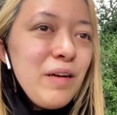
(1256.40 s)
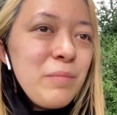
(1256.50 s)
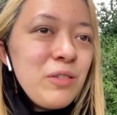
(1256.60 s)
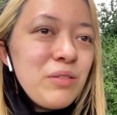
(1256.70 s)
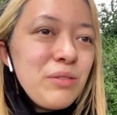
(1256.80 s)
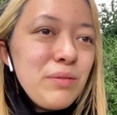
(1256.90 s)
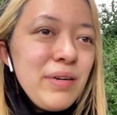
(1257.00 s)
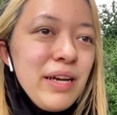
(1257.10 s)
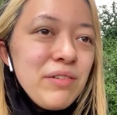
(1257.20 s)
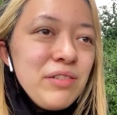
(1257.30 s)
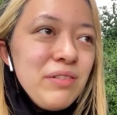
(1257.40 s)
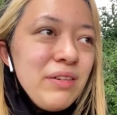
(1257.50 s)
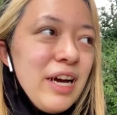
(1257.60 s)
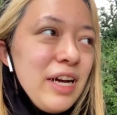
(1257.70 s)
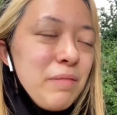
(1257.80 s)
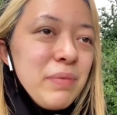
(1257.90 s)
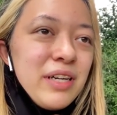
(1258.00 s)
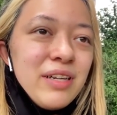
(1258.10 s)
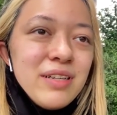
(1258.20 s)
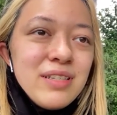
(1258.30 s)
I'm not sure what else to add
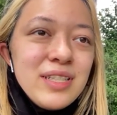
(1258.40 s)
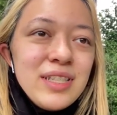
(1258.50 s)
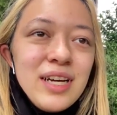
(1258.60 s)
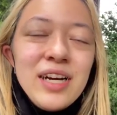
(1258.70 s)
because